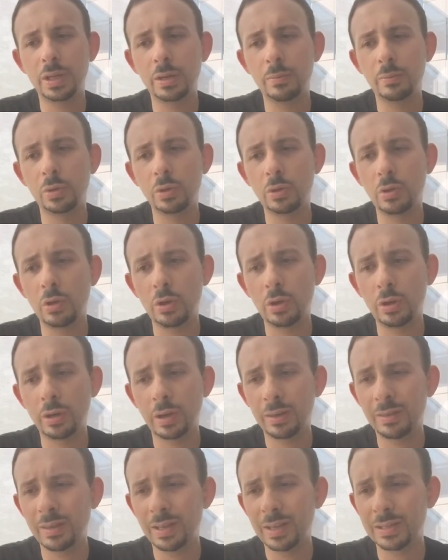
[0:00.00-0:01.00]
and I'm
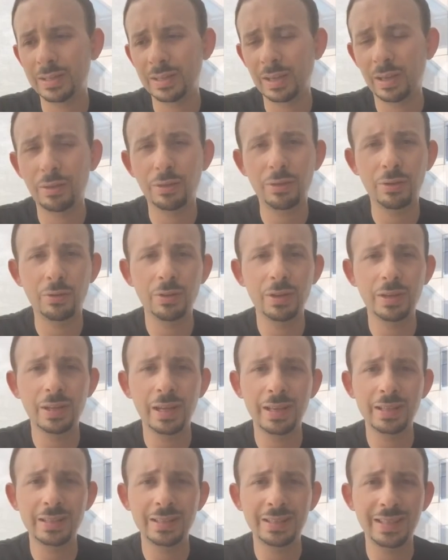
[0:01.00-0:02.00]
long, I think it's like 30
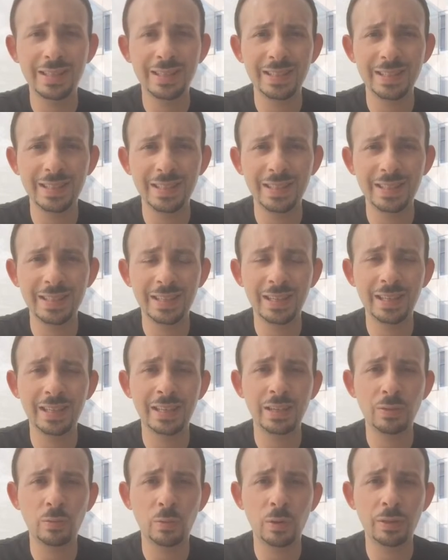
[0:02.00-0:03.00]
days
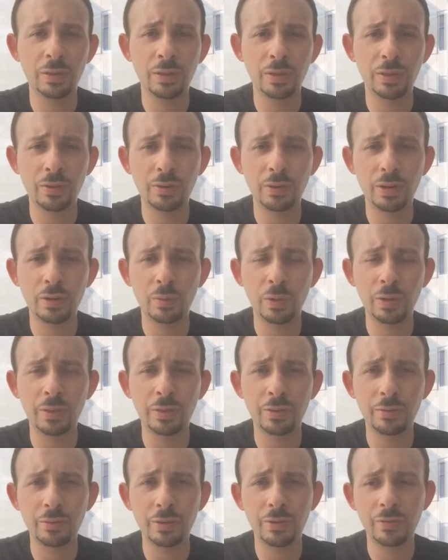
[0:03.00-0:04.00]
DTE, 130,
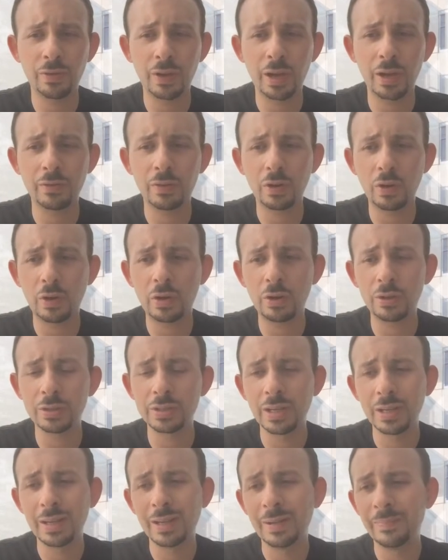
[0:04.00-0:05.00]
135 calls.